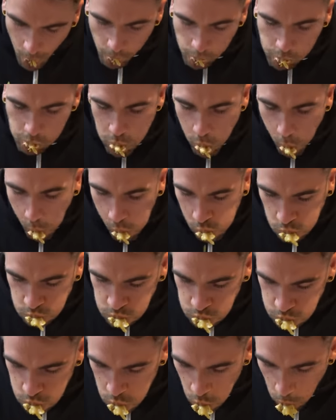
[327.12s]
as food
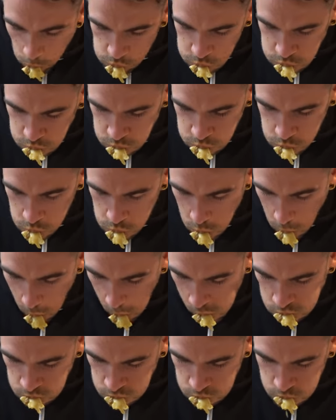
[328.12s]
challenges are just easier to eat in
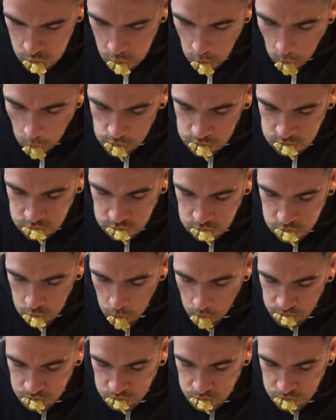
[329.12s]
general.
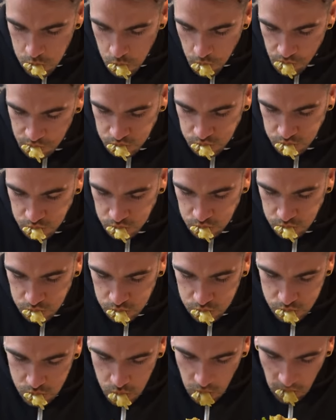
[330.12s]
Everything's kind of already
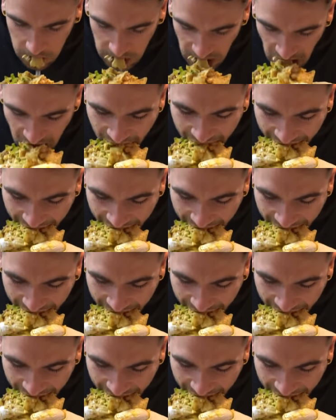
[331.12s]
mixed up, wet and